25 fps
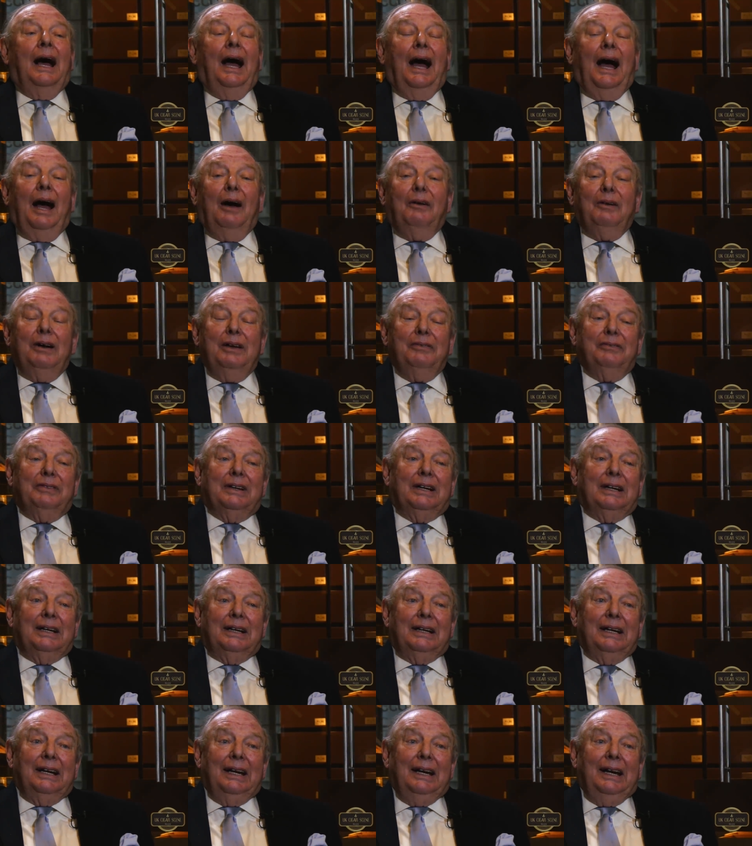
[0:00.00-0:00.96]

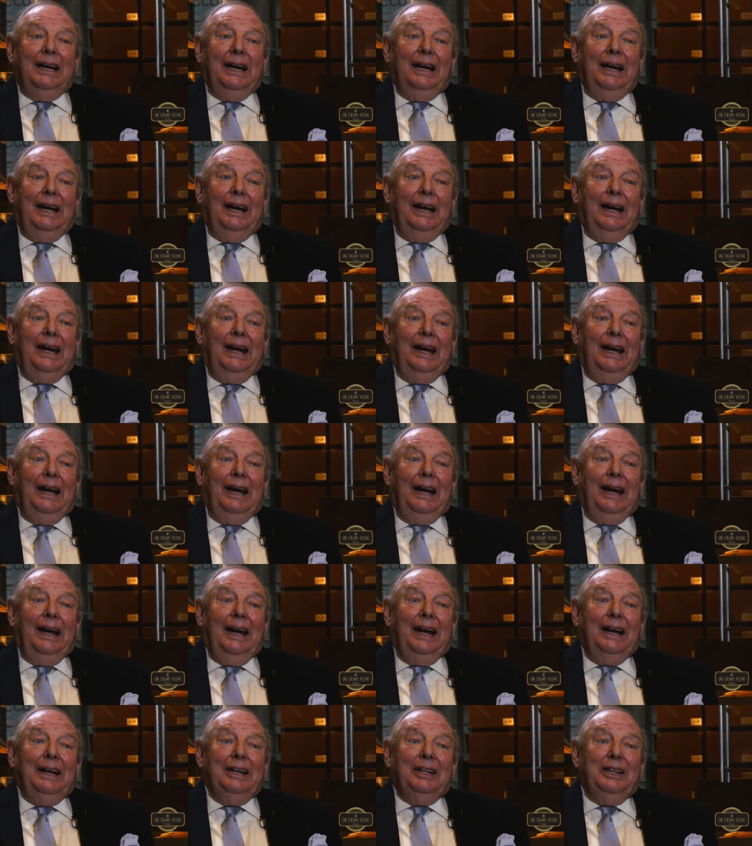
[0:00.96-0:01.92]
However,
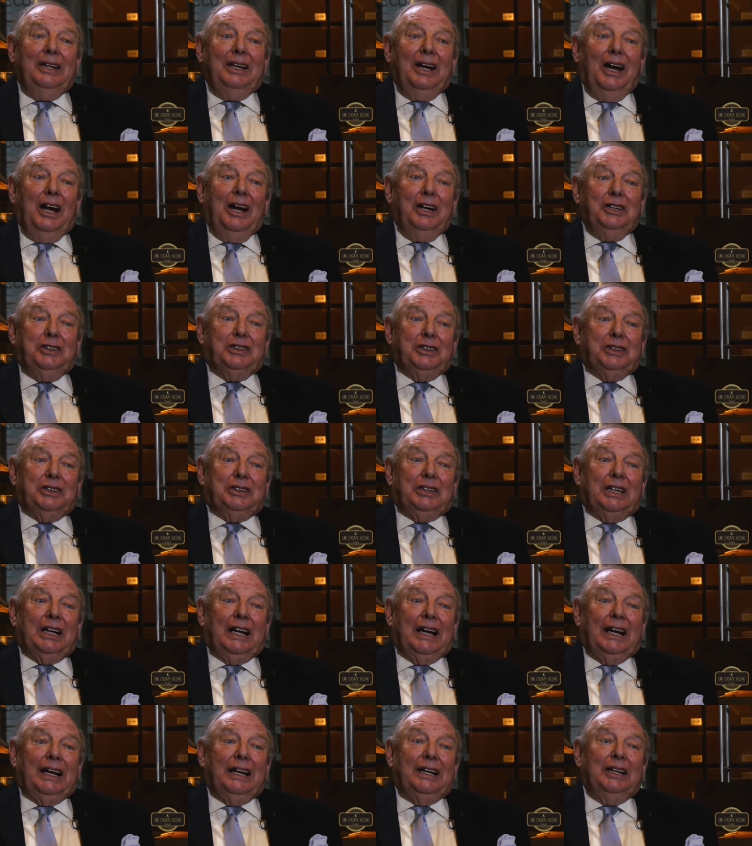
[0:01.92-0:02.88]
in the
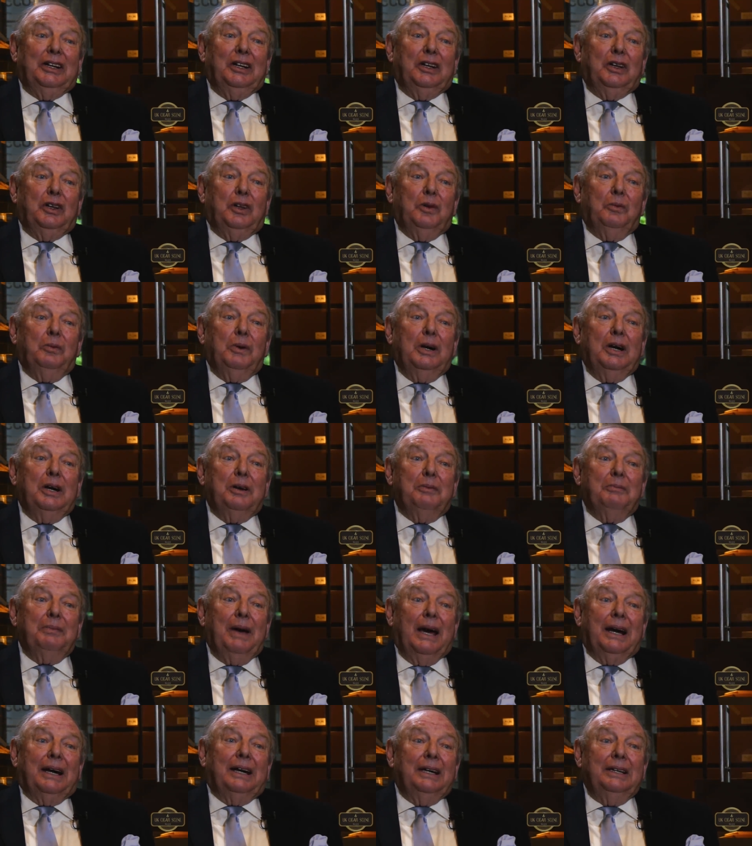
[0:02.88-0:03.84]
Argentine, the word
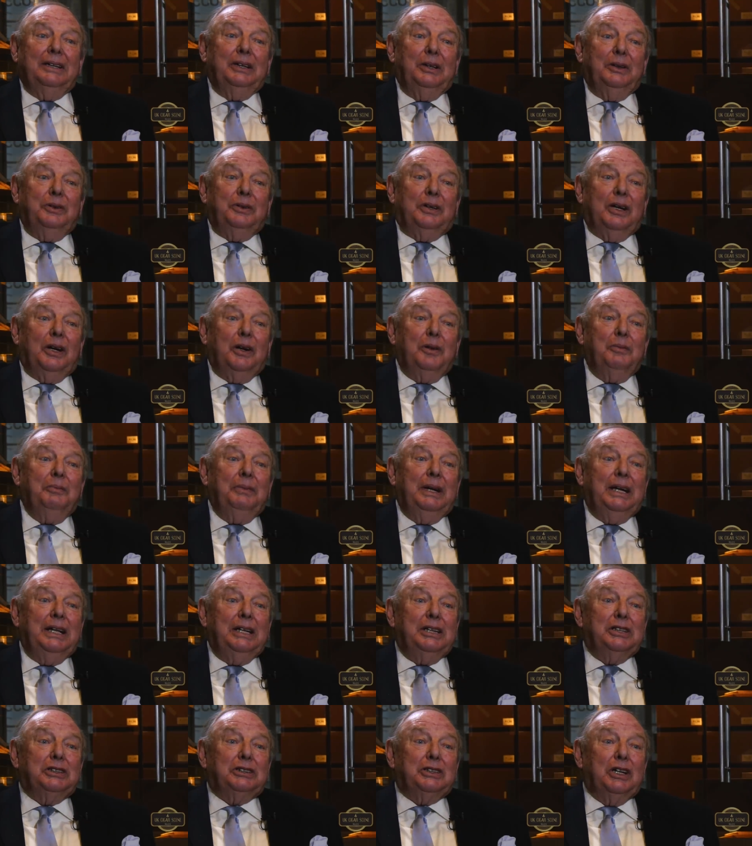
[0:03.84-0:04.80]
macanudo
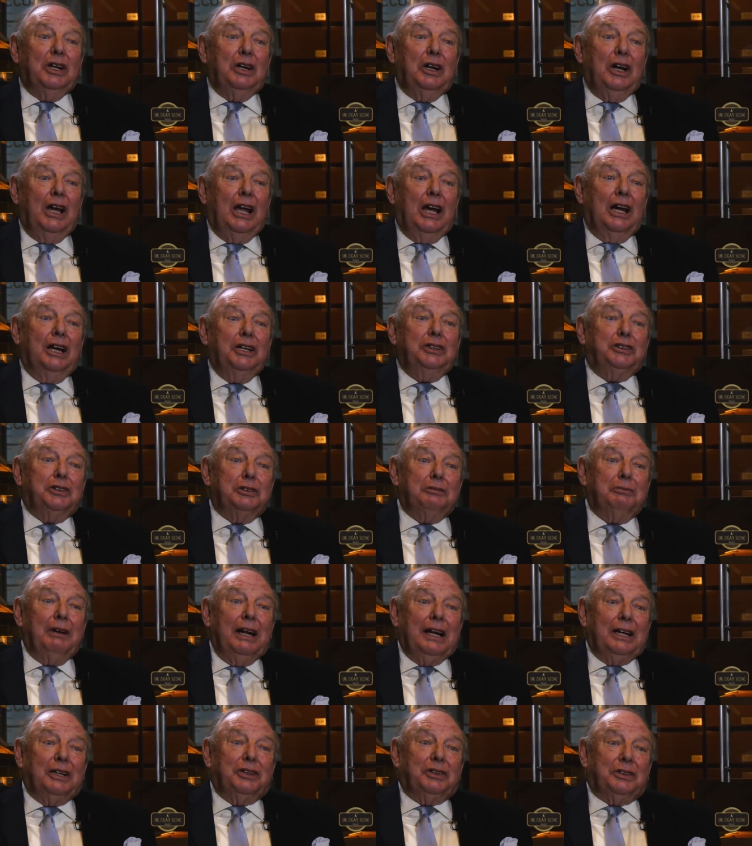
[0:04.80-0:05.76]
means large
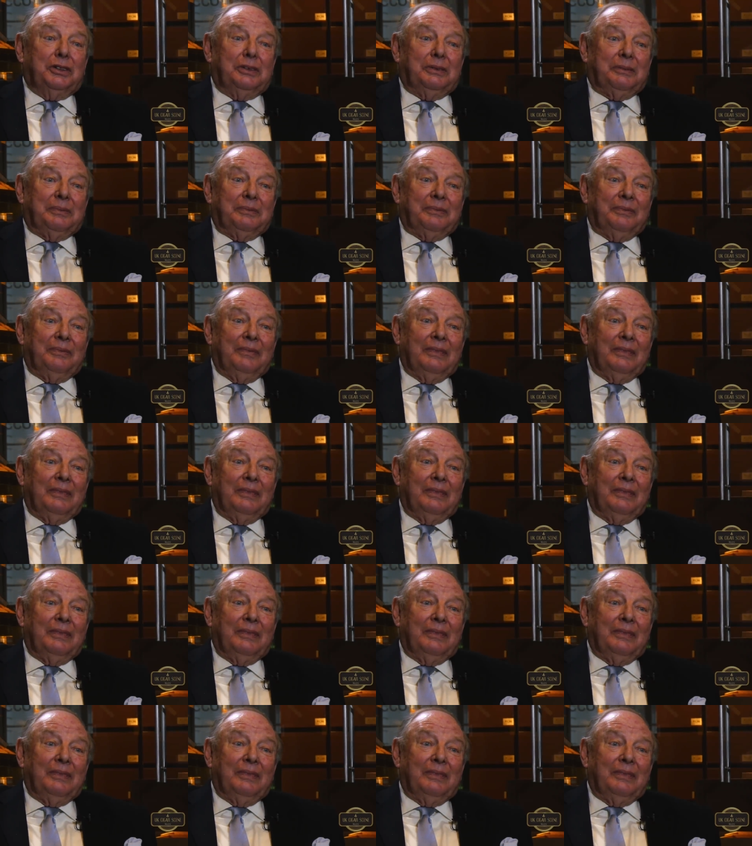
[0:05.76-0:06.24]
erection.